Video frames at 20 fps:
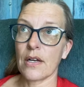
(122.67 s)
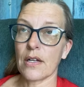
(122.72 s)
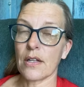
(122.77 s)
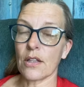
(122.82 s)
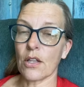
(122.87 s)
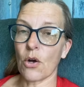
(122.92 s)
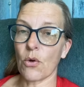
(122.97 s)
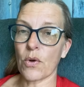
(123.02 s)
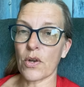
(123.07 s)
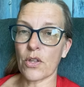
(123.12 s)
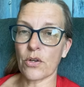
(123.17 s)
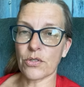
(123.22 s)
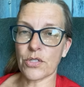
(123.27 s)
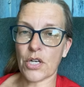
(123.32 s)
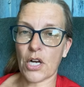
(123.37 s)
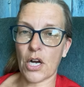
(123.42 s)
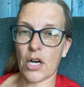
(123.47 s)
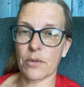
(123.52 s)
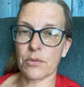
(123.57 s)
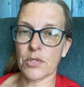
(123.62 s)
lower those
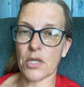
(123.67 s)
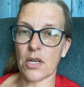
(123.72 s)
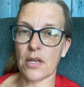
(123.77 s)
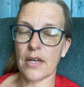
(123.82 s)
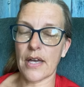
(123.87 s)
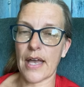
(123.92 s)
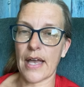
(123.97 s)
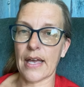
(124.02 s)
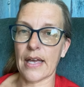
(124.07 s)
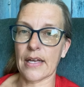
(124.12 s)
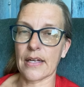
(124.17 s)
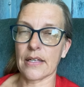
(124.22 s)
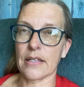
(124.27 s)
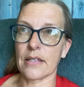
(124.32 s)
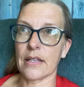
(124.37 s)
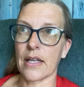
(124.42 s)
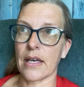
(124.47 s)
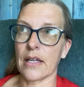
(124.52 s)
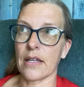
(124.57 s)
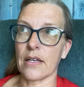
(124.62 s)
carbs
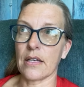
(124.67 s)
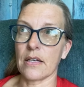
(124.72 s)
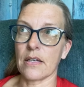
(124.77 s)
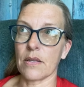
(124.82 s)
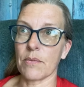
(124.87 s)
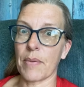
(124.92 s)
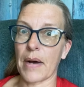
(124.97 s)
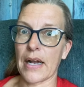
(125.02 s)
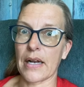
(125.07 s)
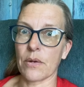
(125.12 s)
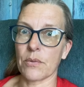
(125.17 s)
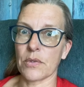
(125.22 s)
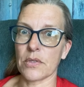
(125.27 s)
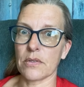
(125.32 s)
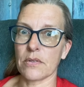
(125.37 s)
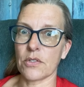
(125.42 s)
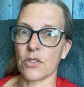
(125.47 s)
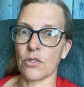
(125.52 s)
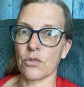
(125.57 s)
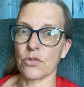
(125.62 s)
and then the body will
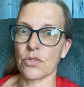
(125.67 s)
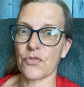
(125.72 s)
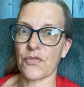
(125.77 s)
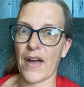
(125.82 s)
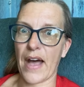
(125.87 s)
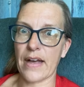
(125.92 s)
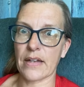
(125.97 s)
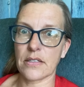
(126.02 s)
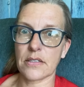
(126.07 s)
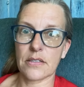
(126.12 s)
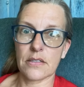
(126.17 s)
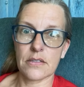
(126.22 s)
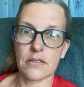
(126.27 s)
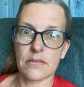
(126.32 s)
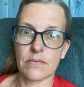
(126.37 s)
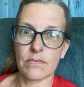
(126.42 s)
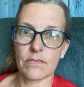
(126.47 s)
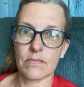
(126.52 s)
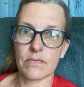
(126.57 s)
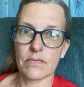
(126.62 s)
use fat
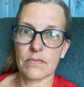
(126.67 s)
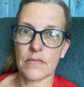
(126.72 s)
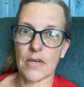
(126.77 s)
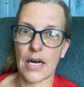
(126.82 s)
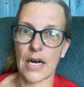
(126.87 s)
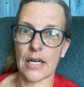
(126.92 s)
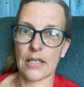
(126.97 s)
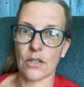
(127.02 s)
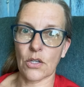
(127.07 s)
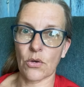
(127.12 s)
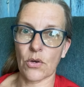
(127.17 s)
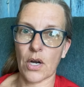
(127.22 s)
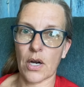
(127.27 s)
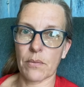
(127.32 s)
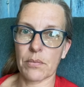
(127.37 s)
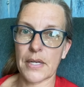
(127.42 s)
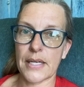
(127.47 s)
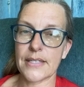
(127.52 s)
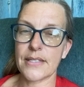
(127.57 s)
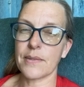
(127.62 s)
on low
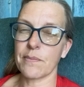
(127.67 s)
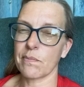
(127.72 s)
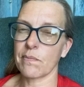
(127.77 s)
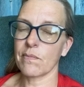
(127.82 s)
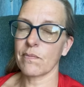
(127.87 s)
carb days.